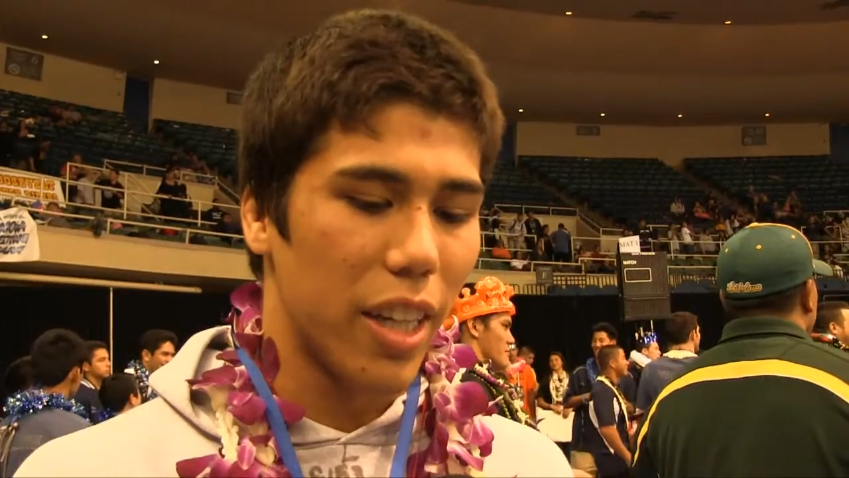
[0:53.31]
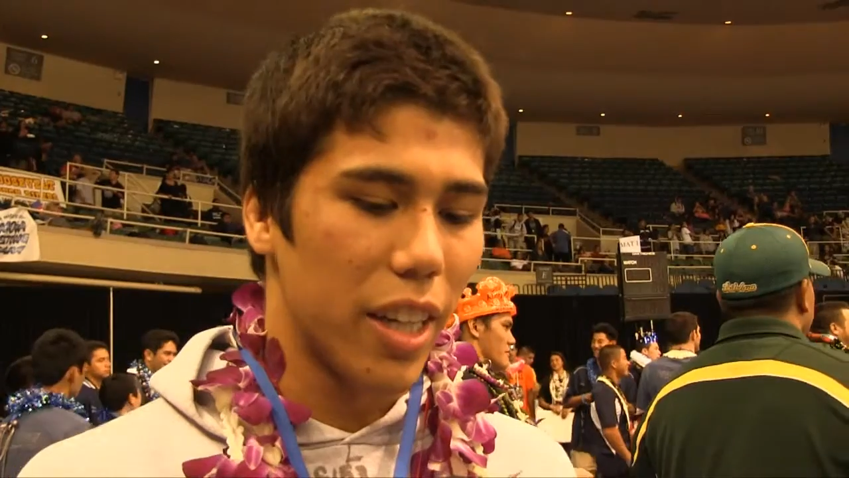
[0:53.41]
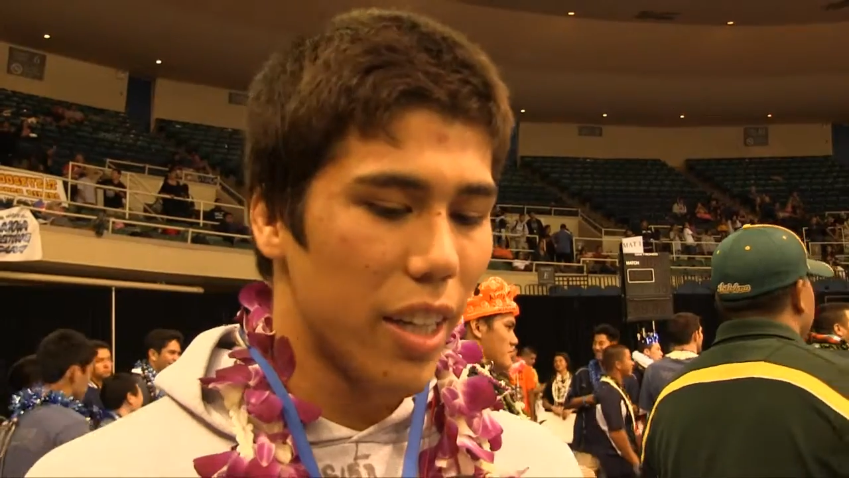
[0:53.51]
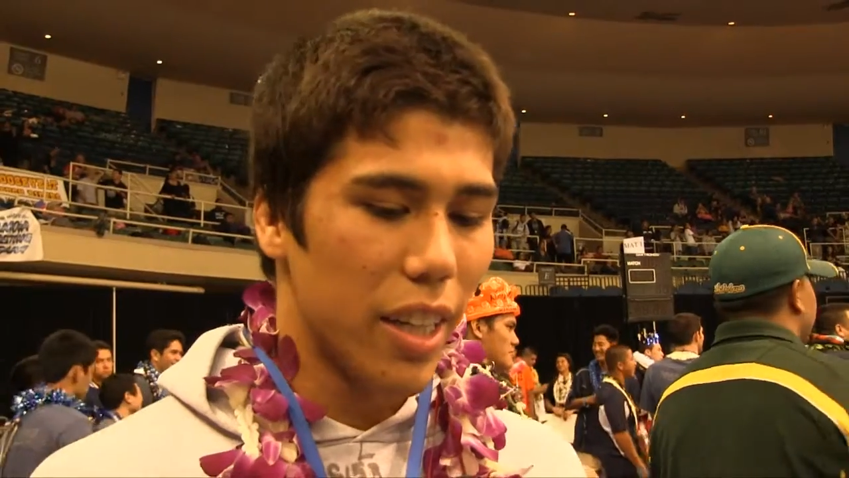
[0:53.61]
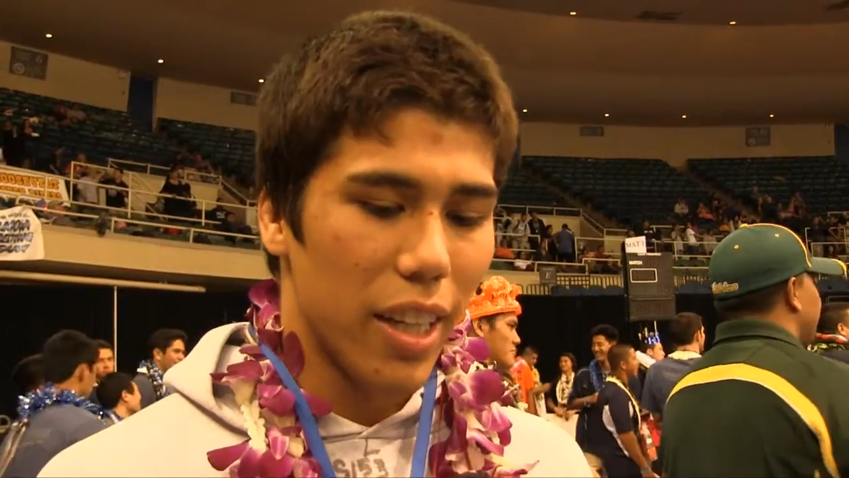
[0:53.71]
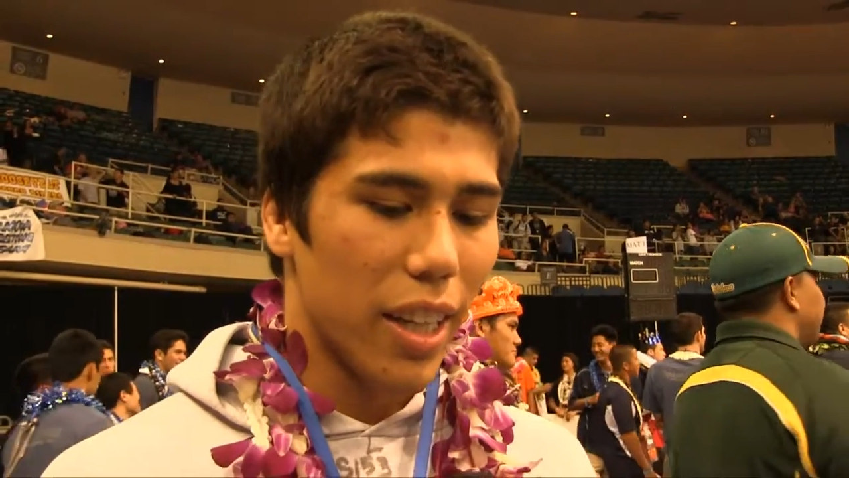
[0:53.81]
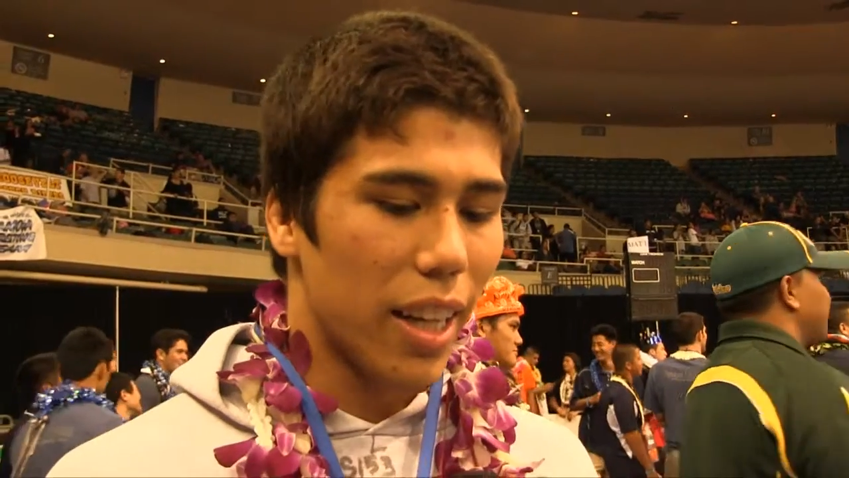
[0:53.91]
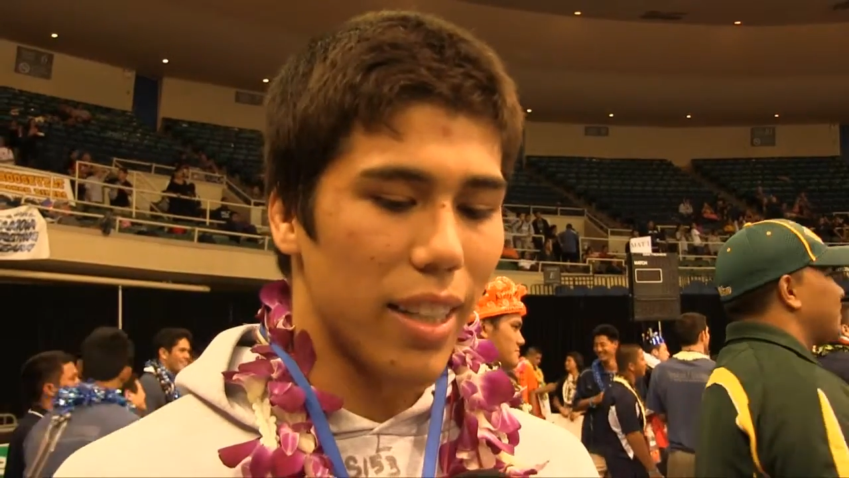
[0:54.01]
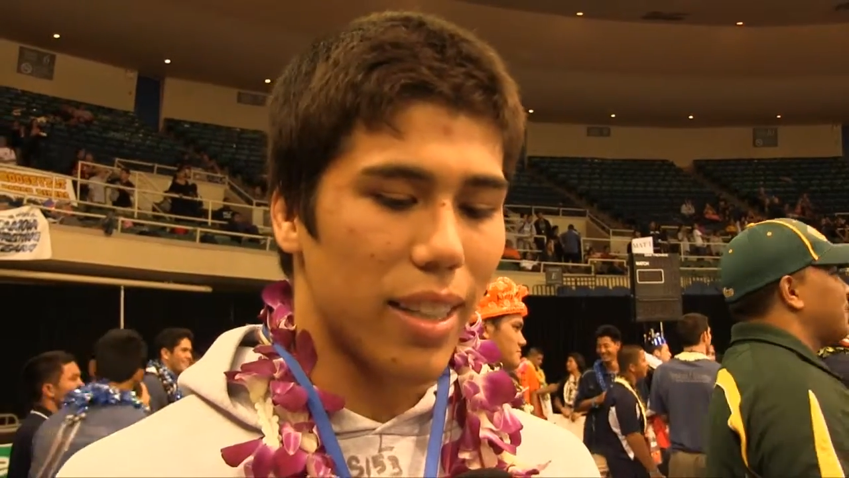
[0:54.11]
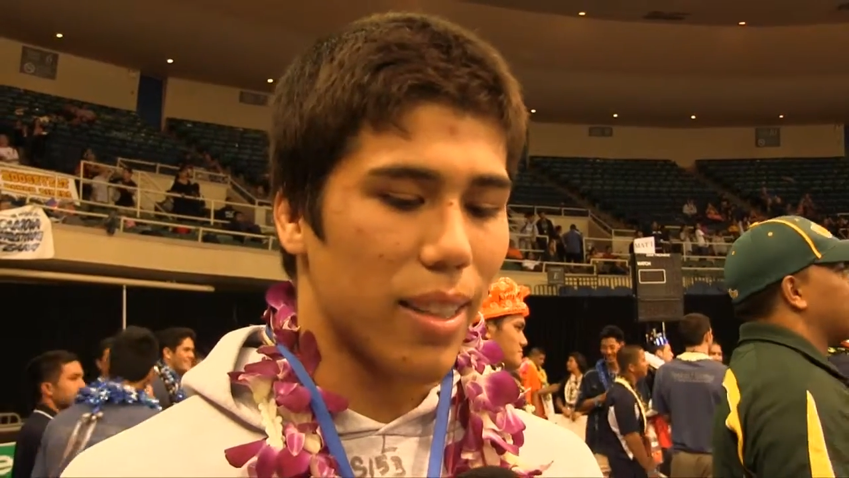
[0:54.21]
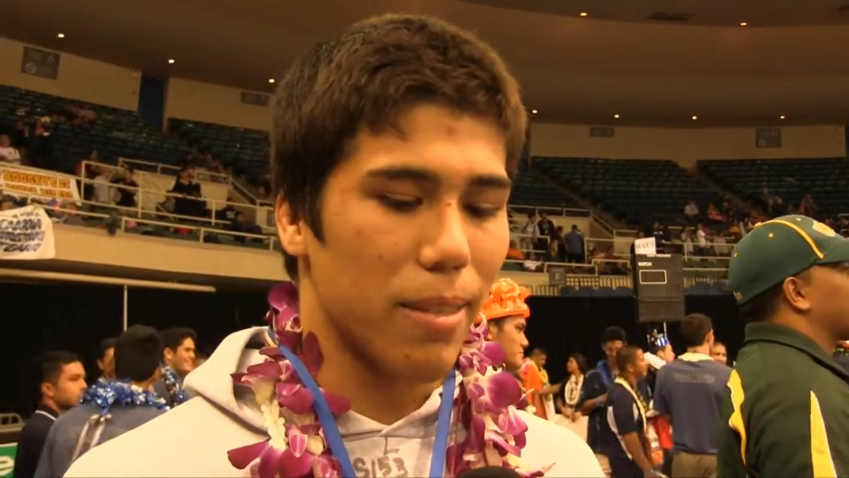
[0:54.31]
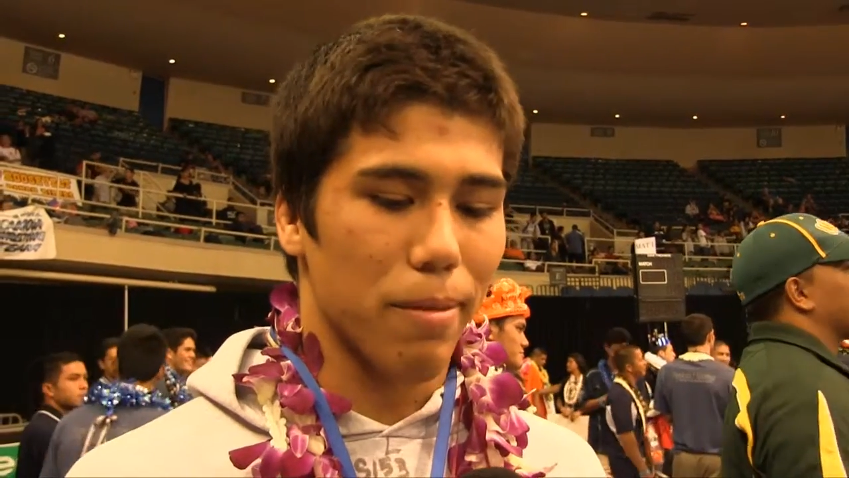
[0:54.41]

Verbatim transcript: That's,